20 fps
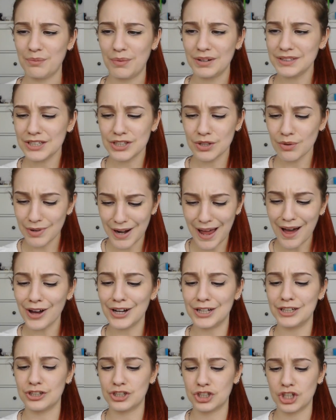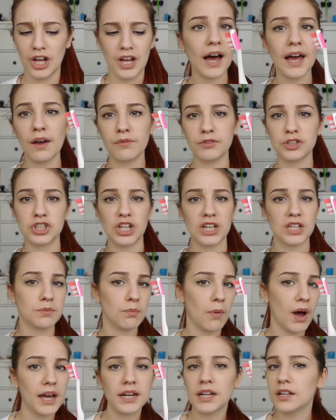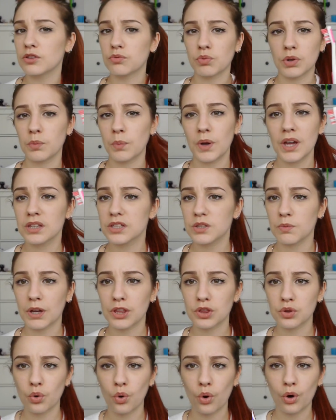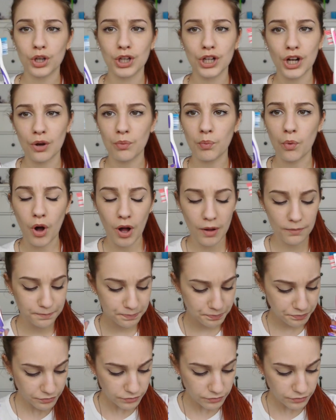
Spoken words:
Why is it so large? I haven't changed mine in 3 weeks, so I thought, you know what?